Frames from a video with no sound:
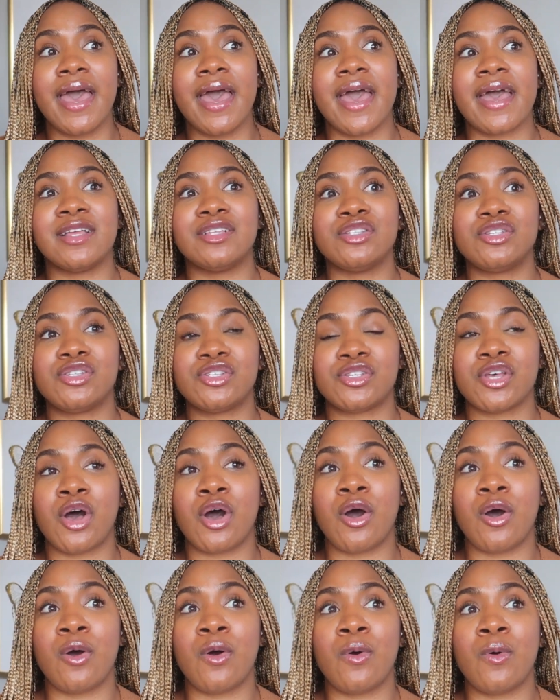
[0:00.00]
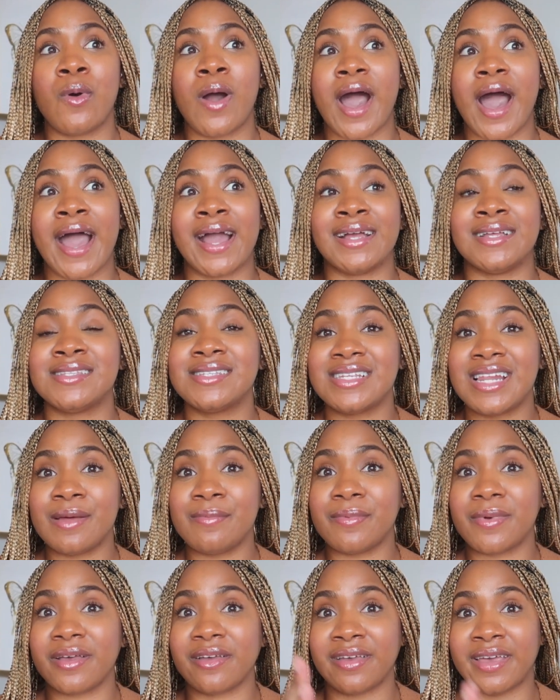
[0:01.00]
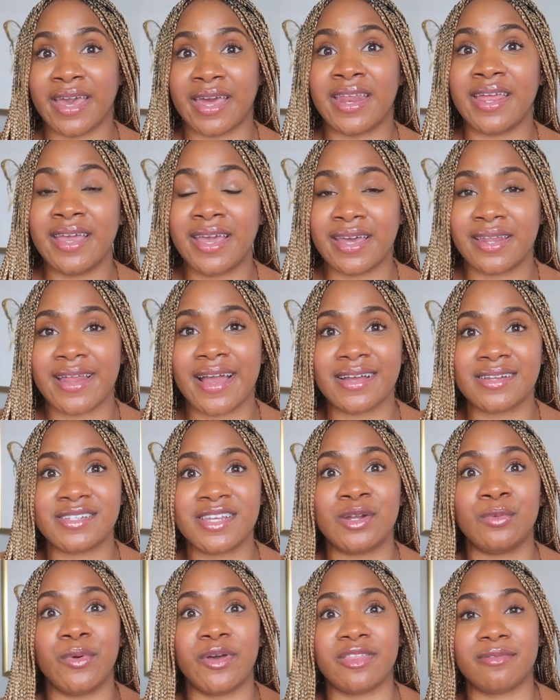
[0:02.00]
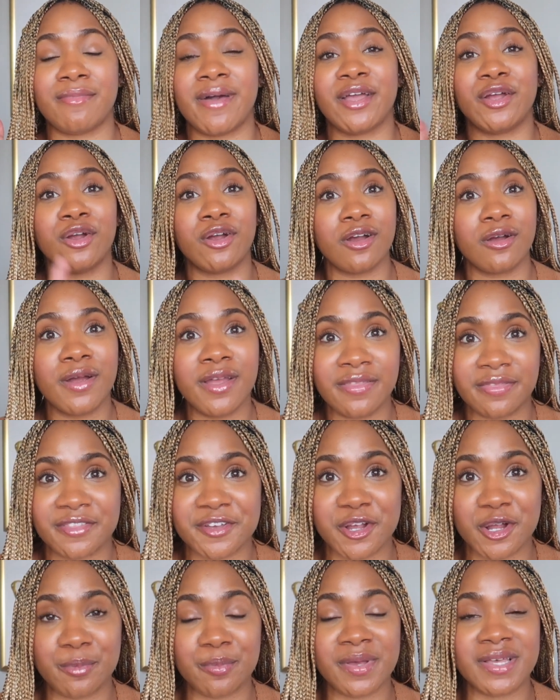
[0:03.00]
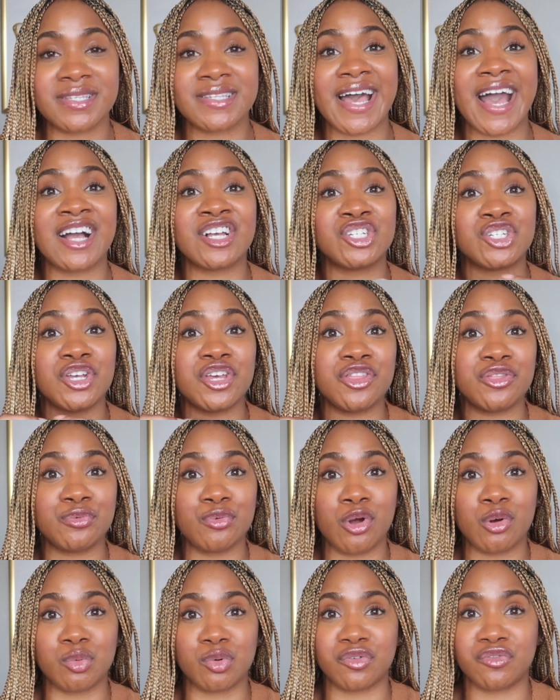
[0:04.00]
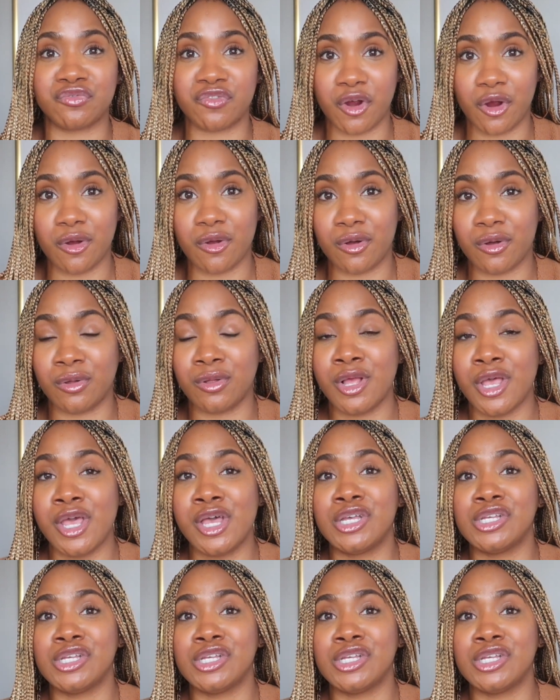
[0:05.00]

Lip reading: And so I ended up getting connected with my current therapist actually through a referral.